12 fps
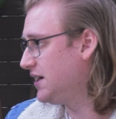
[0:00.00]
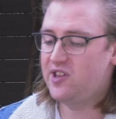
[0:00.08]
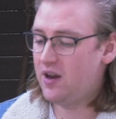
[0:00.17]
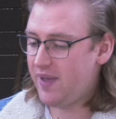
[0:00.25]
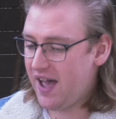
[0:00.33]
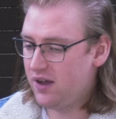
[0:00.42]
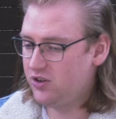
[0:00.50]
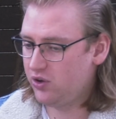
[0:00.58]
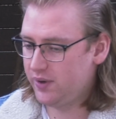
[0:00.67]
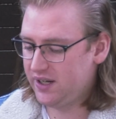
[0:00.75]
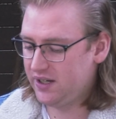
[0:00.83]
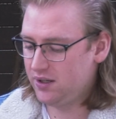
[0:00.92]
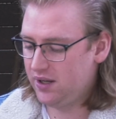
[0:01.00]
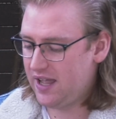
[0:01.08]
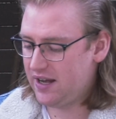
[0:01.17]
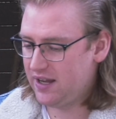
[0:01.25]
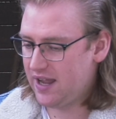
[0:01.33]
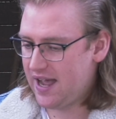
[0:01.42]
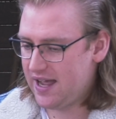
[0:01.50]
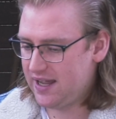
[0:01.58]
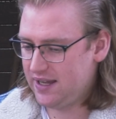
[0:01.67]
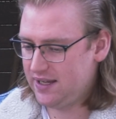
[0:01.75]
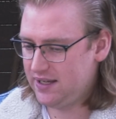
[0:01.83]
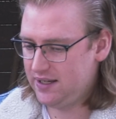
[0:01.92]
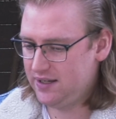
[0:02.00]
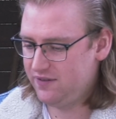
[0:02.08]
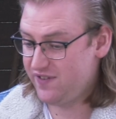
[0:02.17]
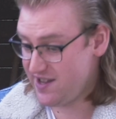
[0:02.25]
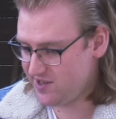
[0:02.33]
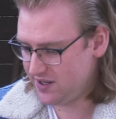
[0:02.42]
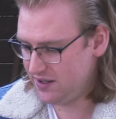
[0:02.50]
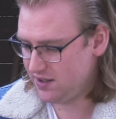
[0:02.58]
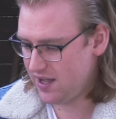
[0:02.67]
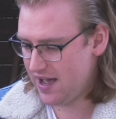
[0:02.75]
I set about getting a visa,